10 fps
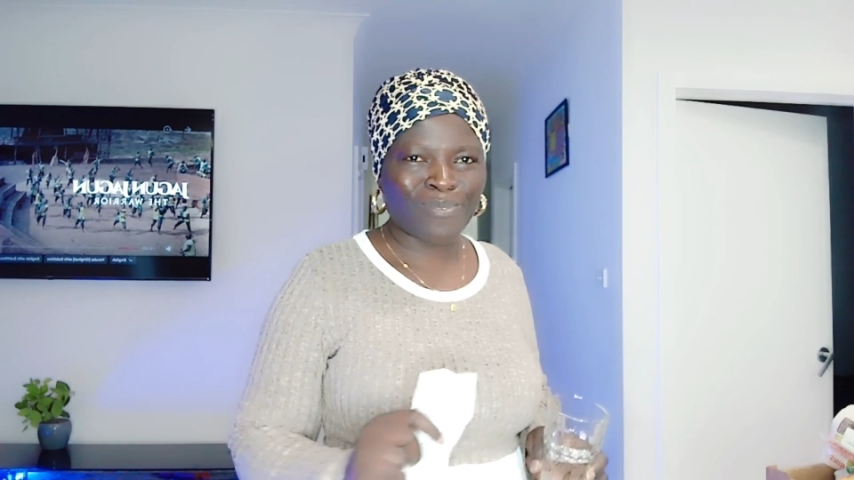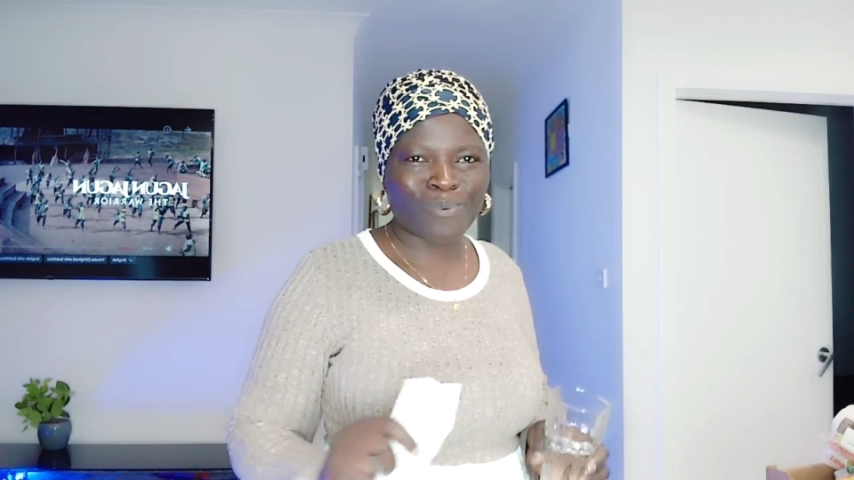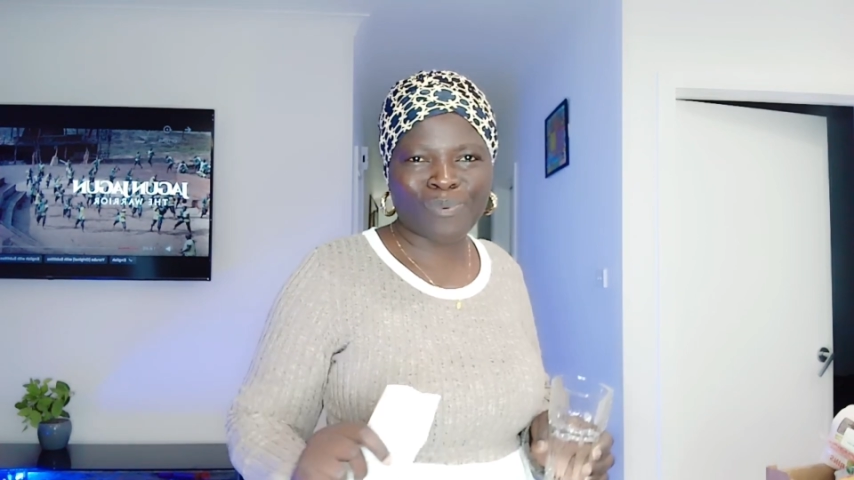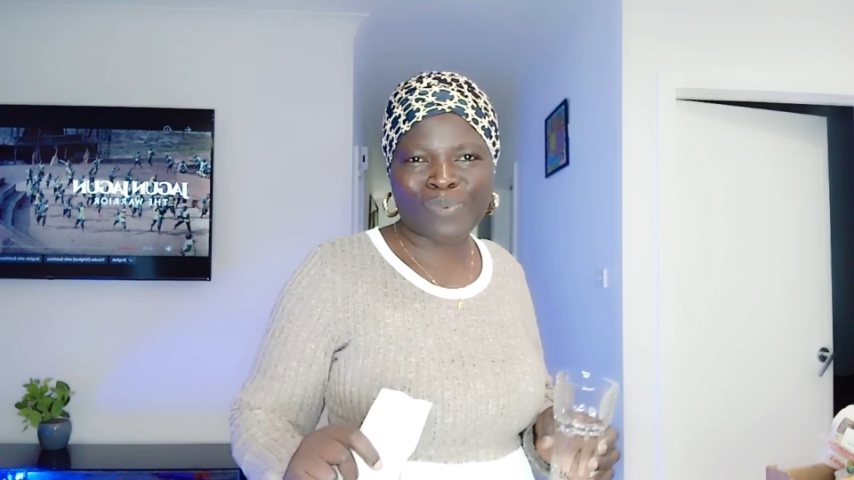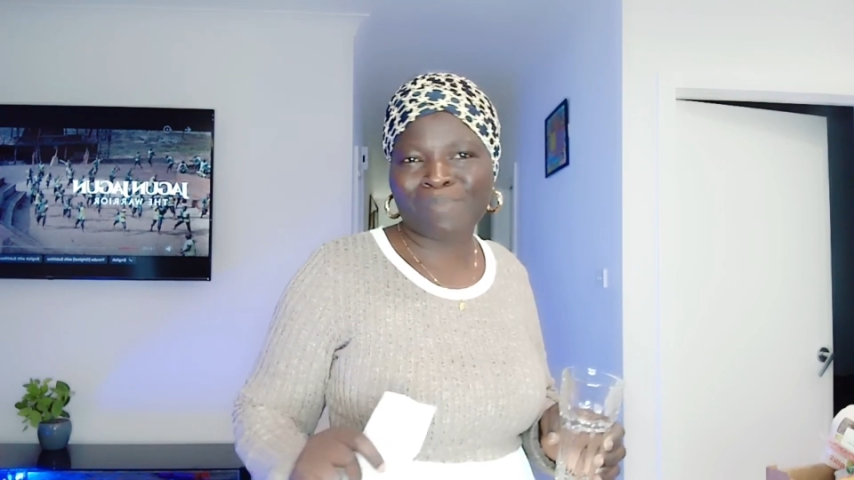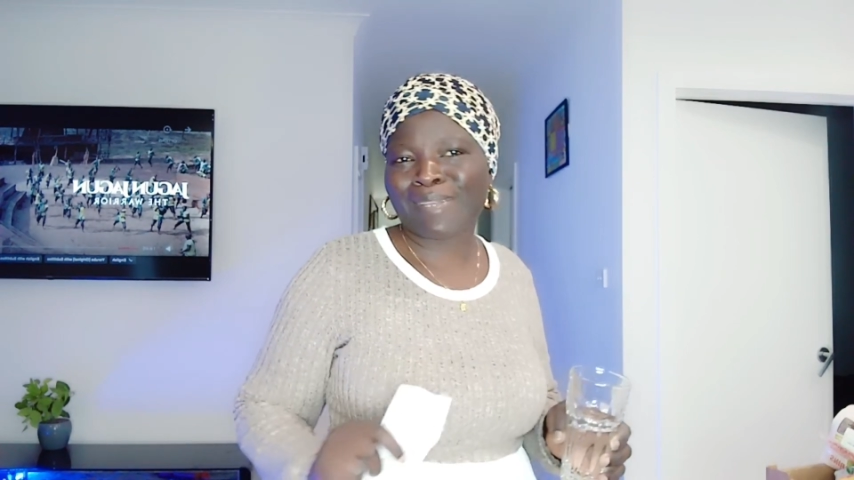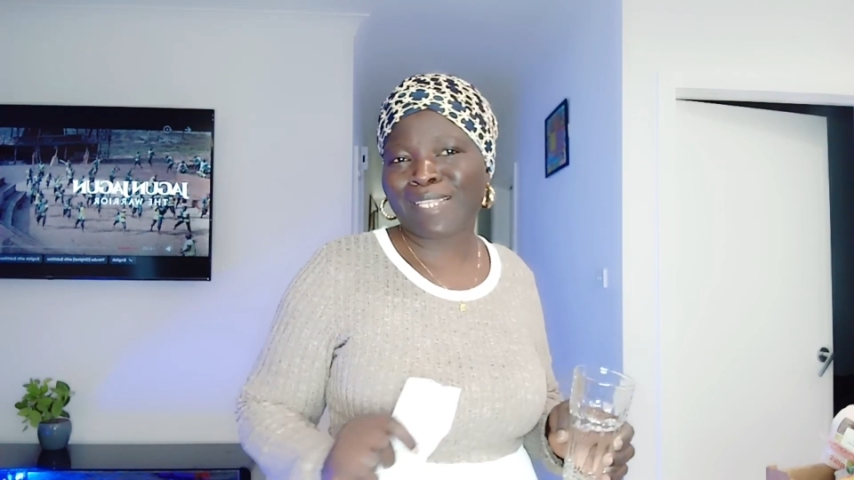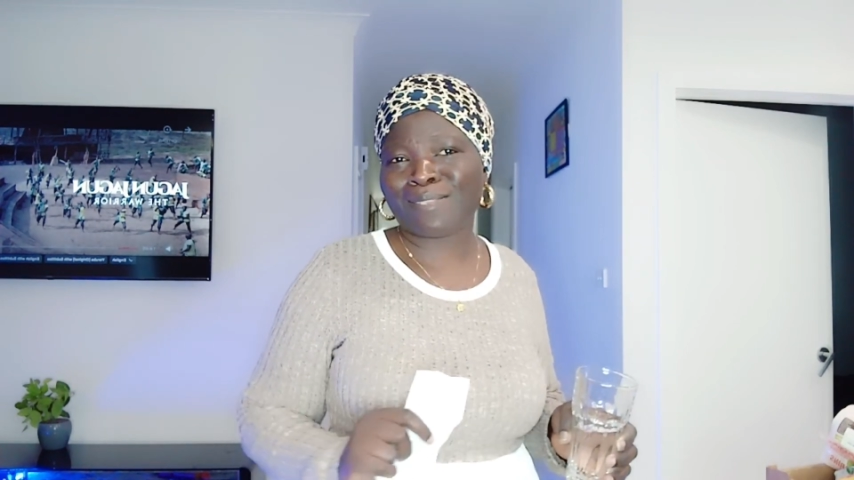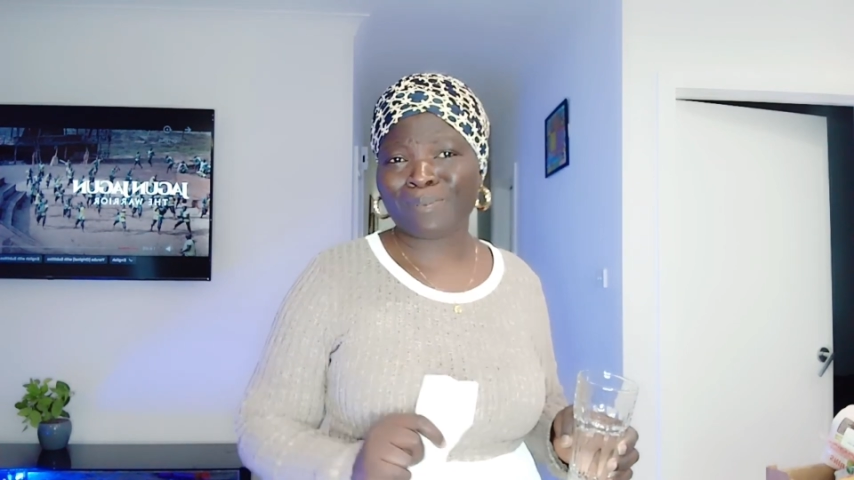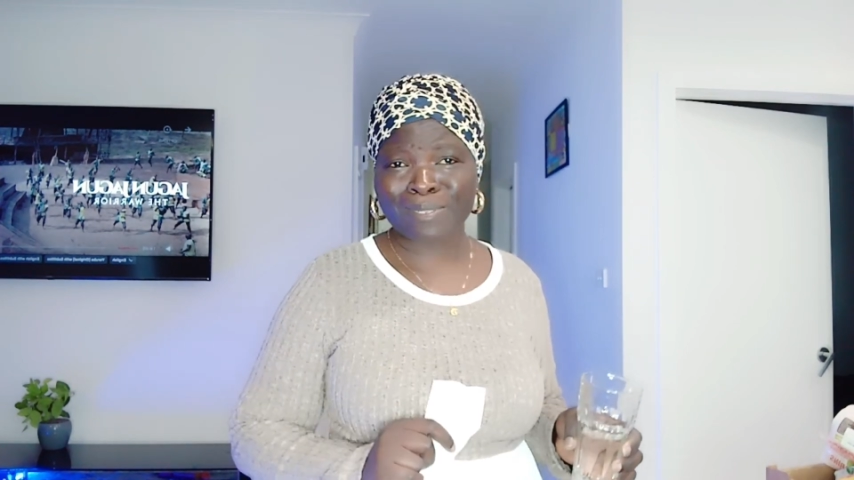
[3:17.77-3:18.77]
with my
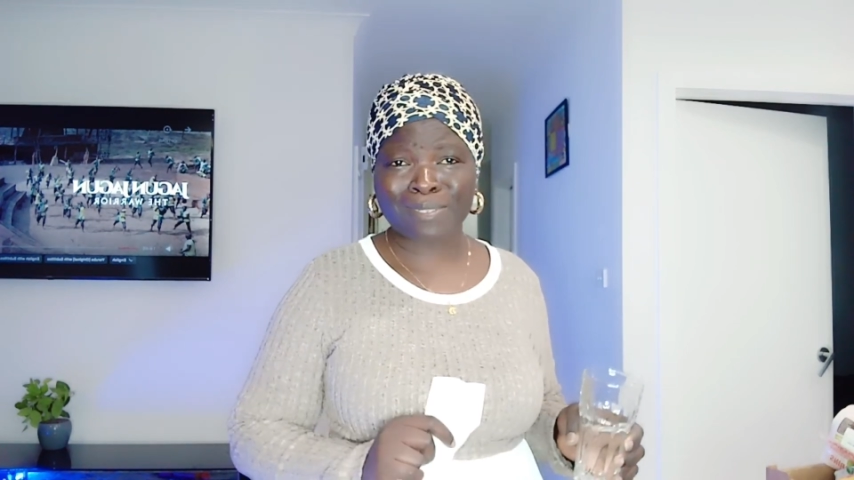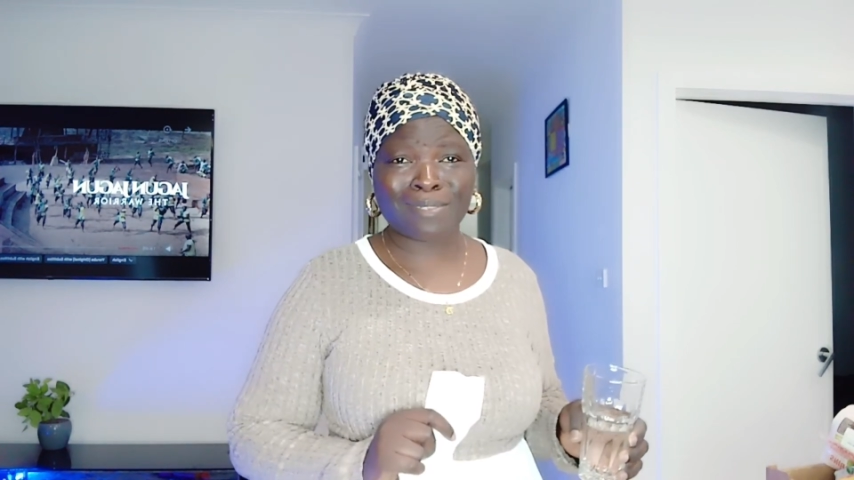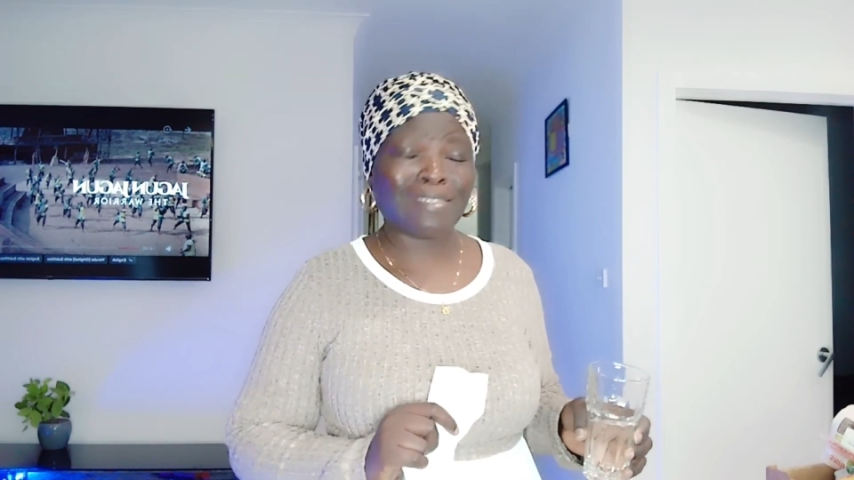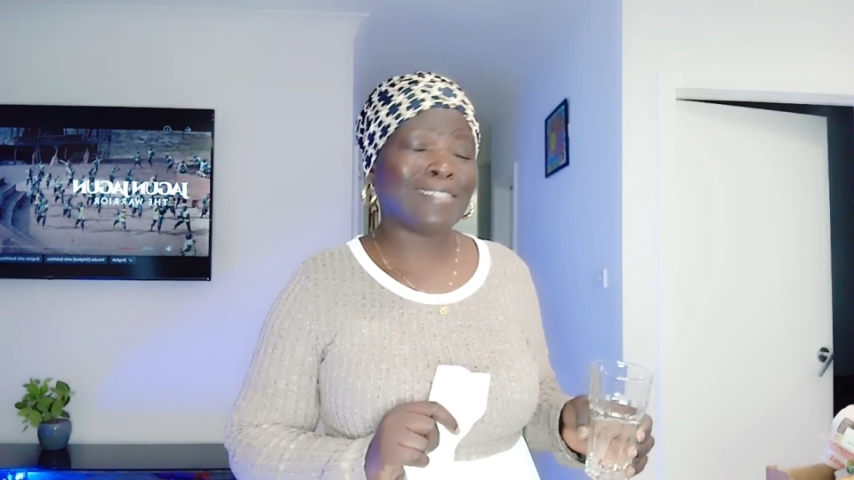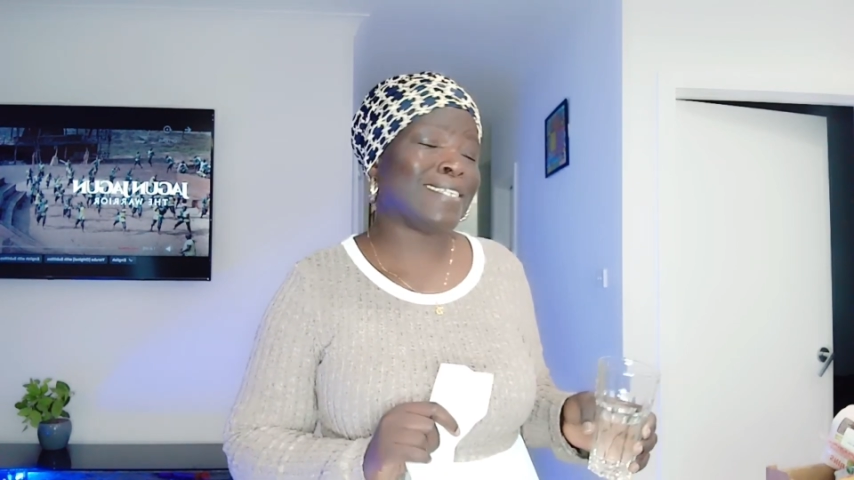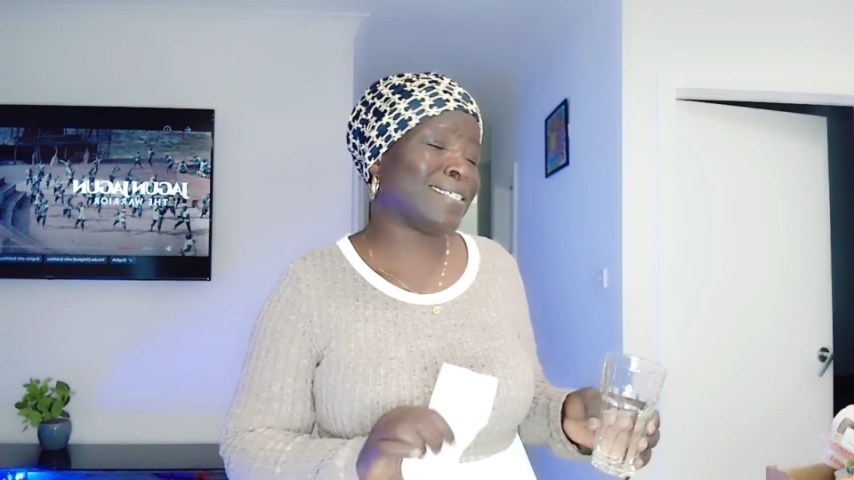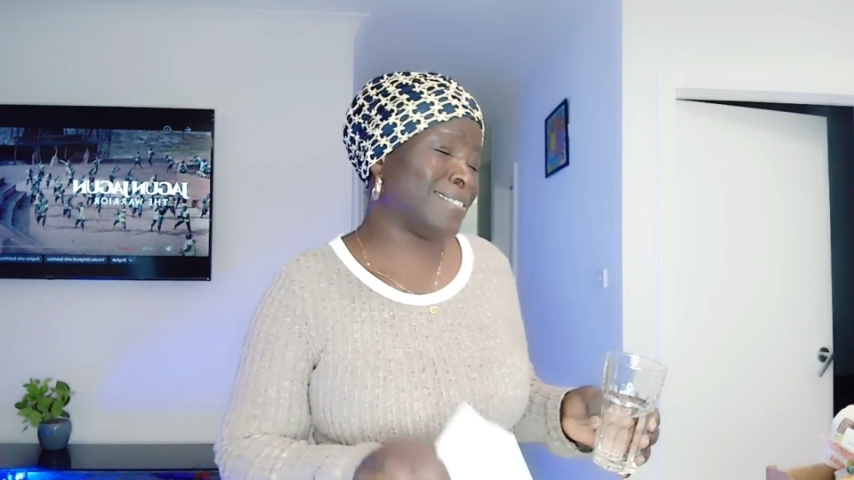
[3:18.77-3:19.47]
socks yes